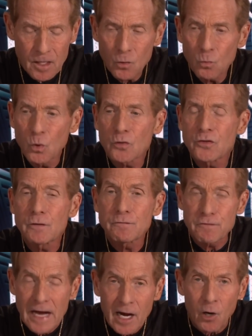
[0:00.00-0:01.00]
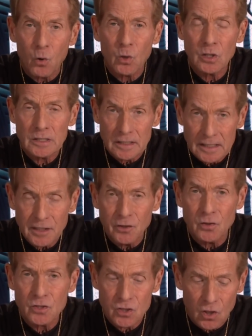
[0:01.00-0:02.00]
will devour
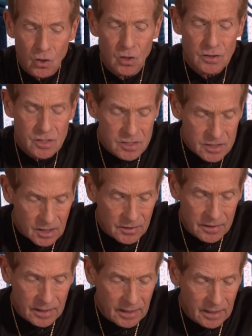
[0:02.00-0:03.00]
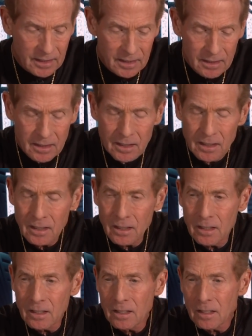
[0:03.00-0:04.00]
leaders on Sunday.
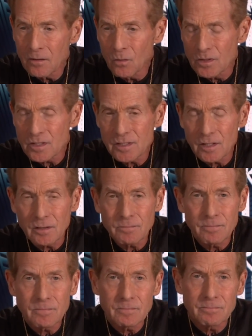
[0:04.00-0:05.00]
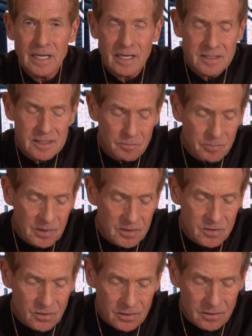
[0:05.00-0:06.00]
Once did a magazine
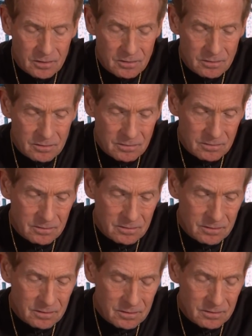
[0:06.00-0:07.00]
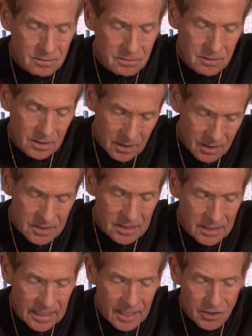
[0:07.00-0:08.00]
piece on Augusta
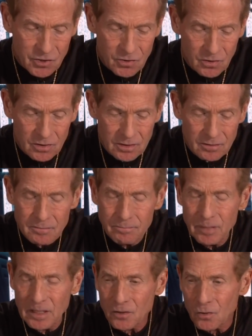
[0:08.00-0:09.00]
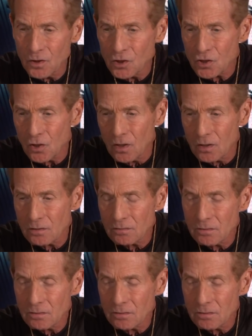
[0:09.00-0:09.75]
National, and Ben Crenshaw